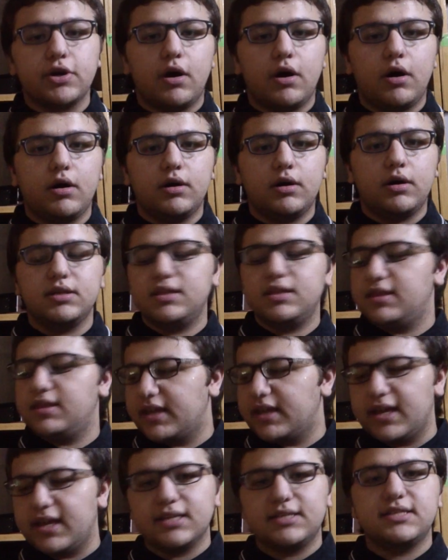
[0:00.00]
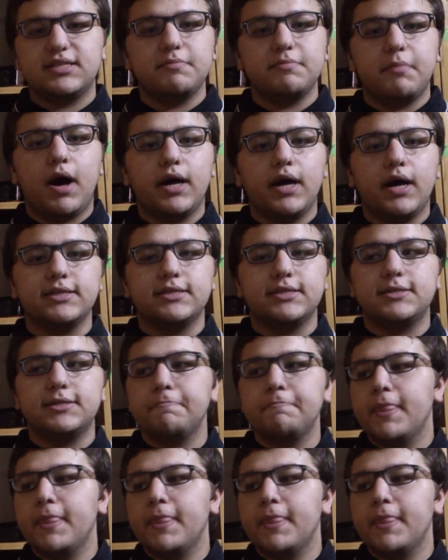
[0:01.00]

on the kid's mind.